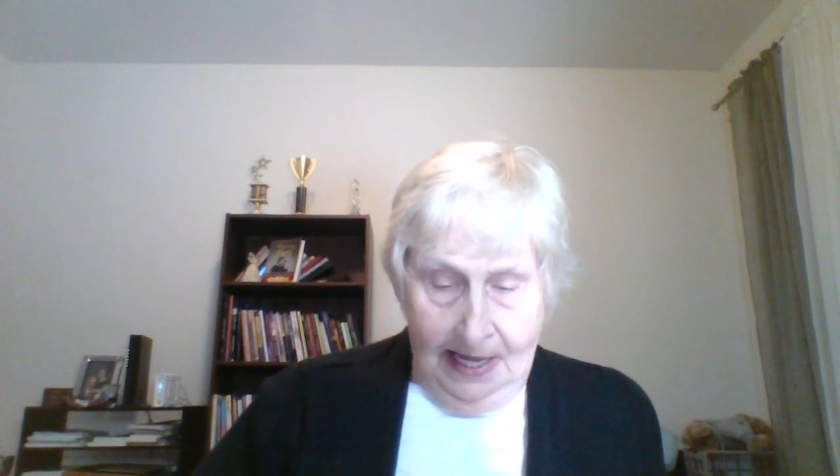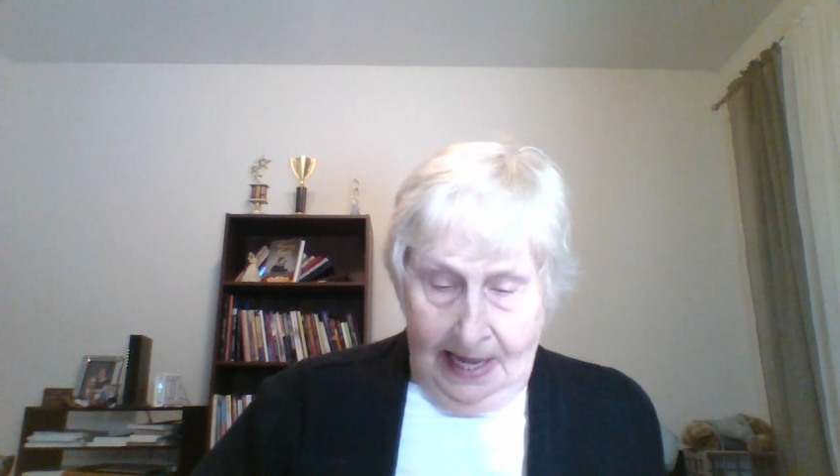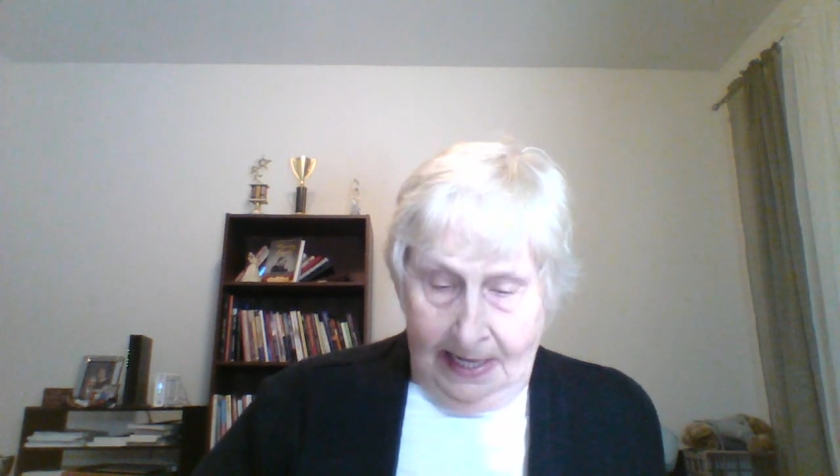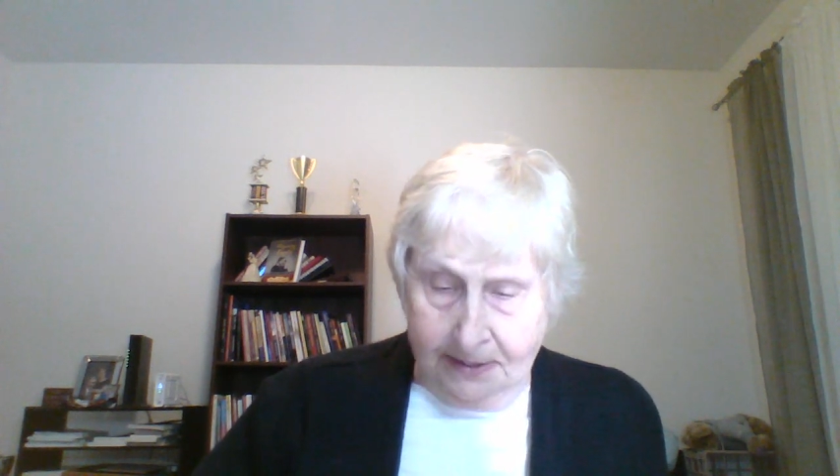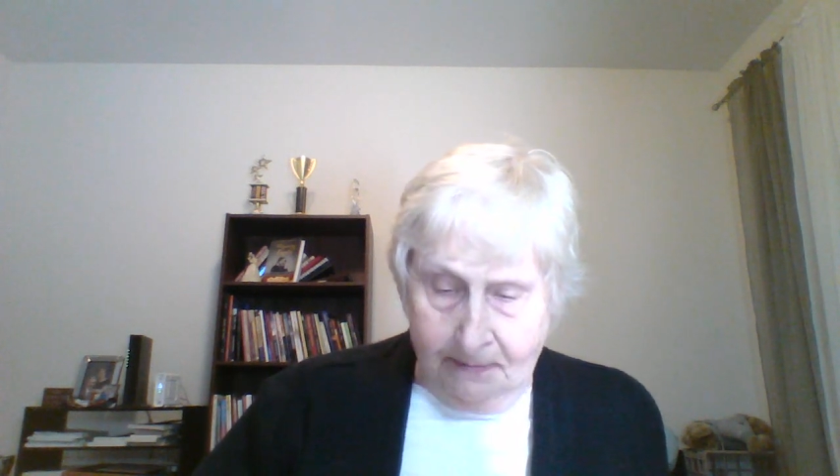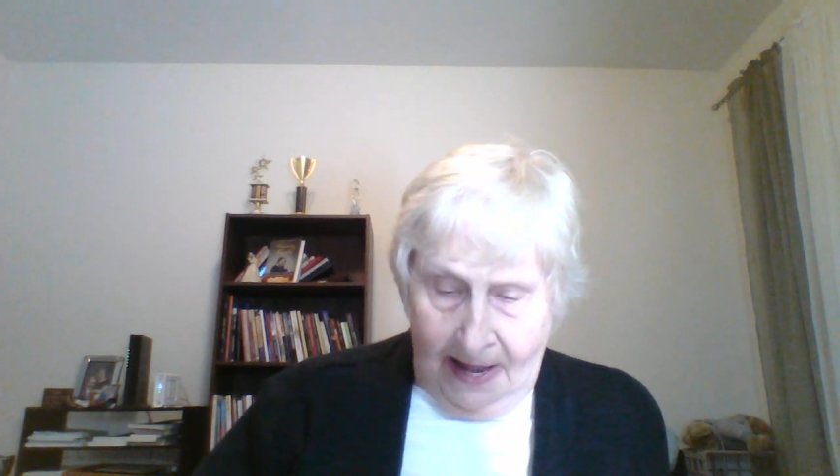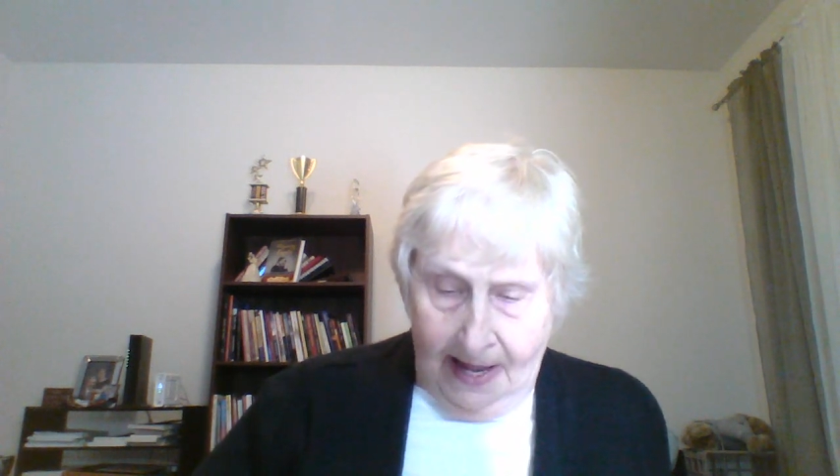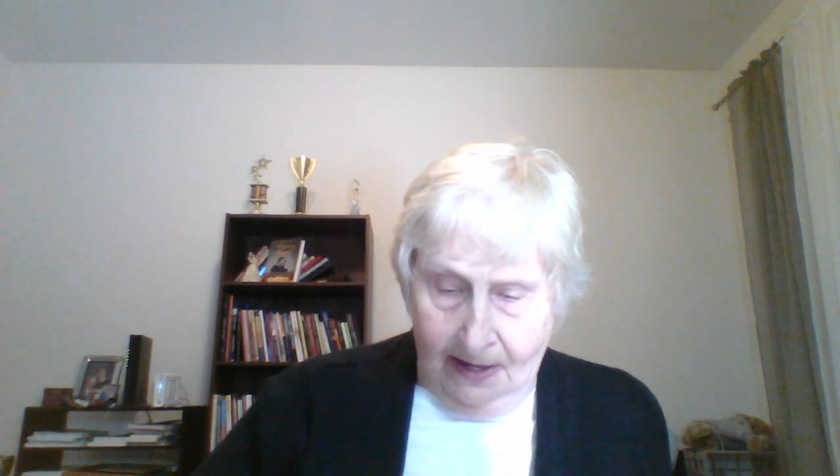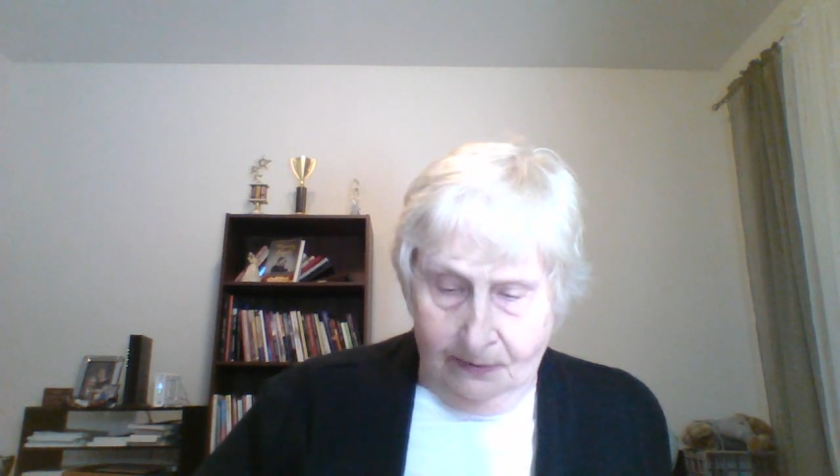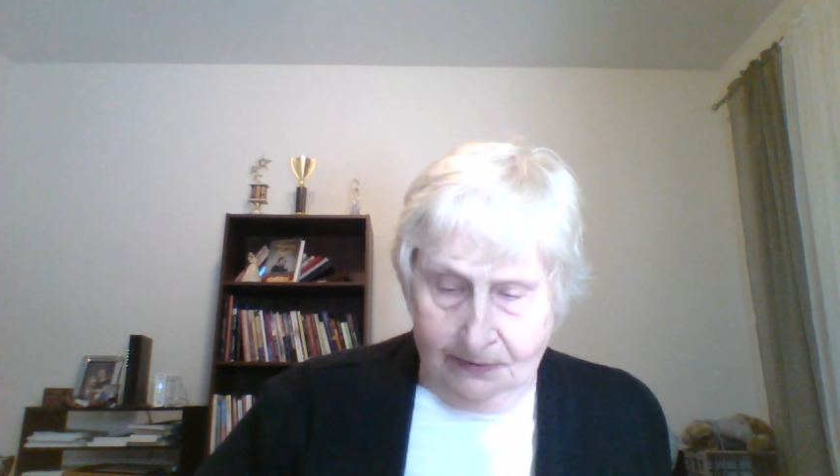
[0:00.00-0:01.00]
and
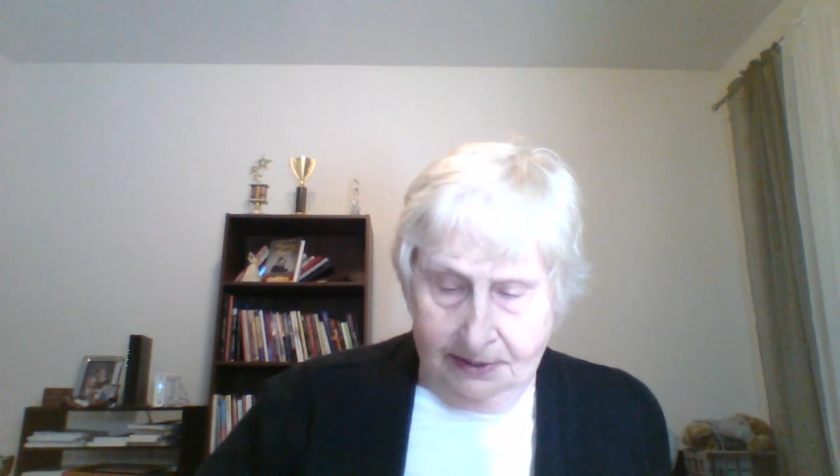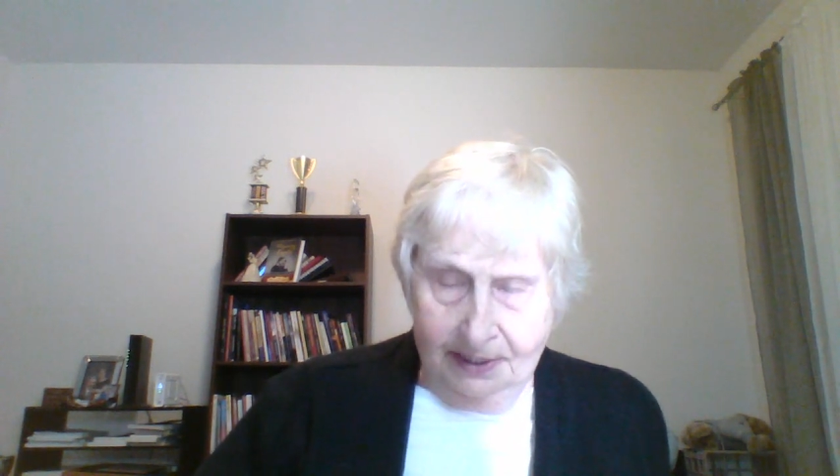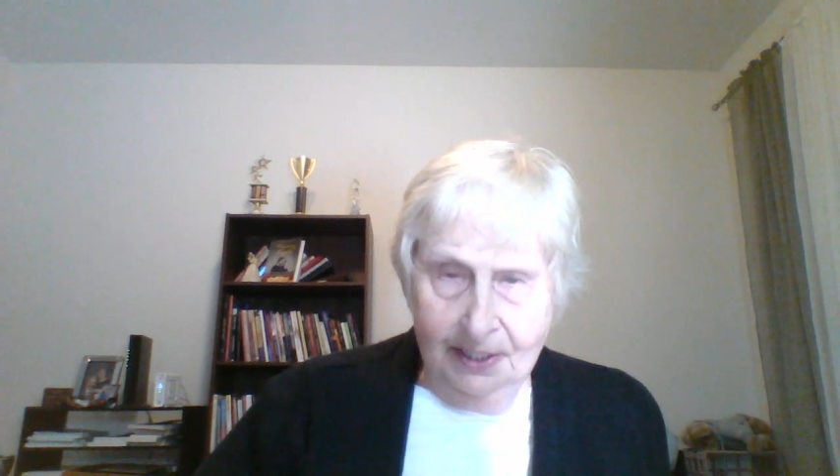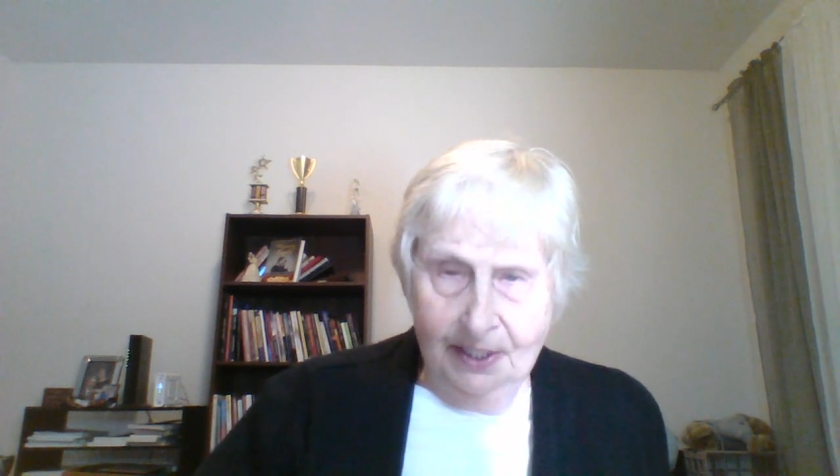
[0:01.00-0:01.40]
abound,